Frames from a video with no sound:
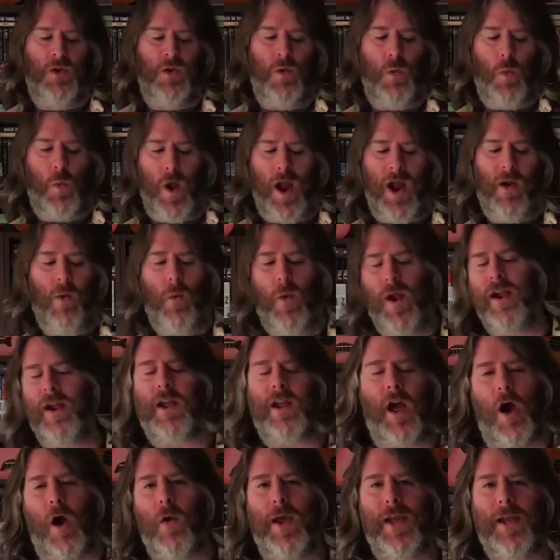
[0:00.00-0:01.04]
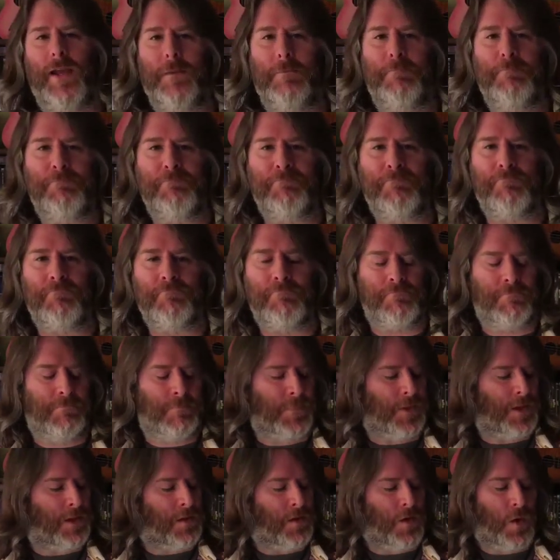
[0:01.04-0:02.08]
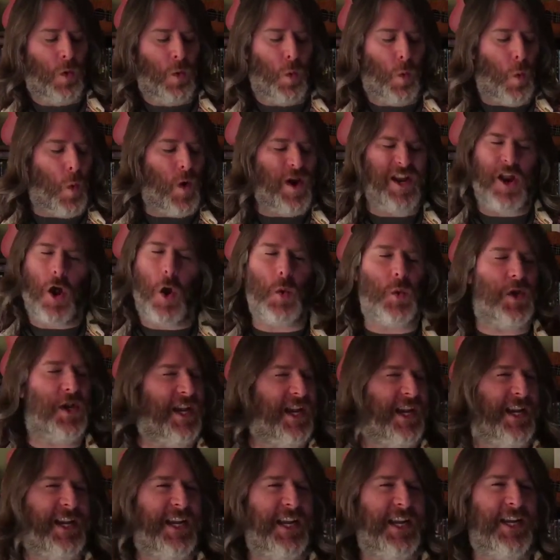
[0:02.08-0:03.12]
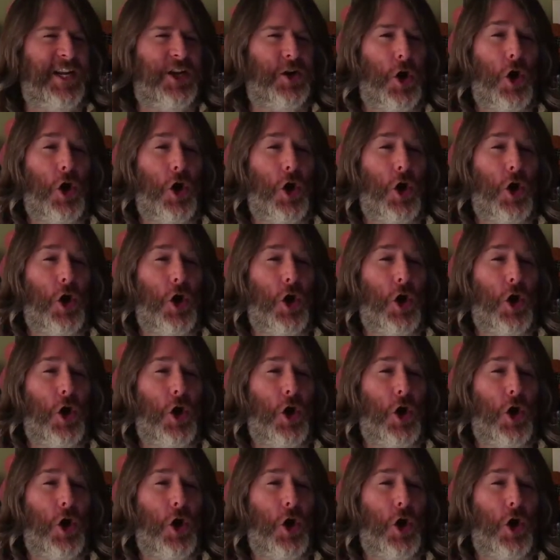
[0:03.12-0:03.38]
Where we're going, we don't need